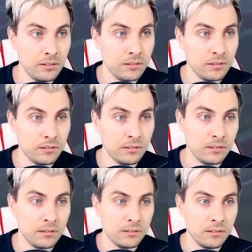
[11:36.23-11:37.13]

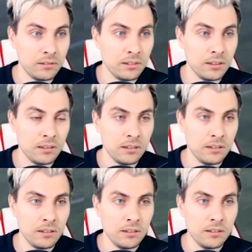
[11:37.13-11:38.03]

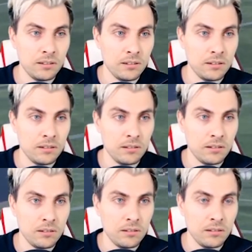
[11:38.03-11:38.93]

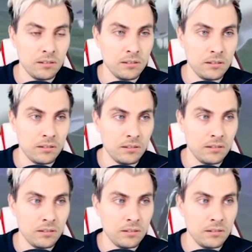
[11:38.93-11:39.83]

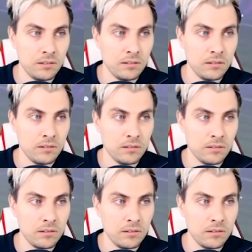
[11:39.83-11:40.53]
Nothing is said.